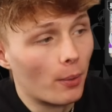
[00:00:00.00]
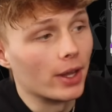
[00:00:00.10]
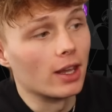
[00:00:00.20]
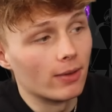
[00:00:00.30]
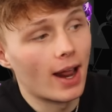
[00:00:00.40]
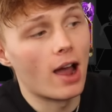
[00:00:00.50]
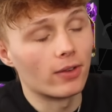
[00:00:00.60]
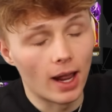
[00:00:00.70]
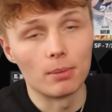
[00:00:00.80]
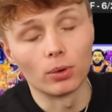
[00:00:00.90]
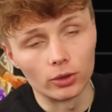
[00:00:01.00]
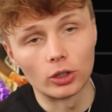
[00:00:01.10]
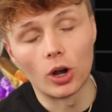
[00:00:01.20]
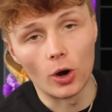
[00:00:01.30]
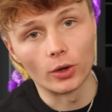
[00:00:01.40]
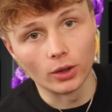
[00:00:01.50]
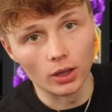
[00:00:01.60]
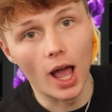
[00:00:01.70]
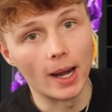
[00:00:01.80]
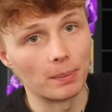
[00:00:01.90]
we even have an Emeralds card in the
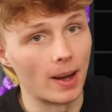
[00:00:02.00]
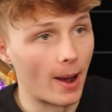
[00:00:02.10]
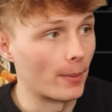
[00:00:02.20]
lineup now.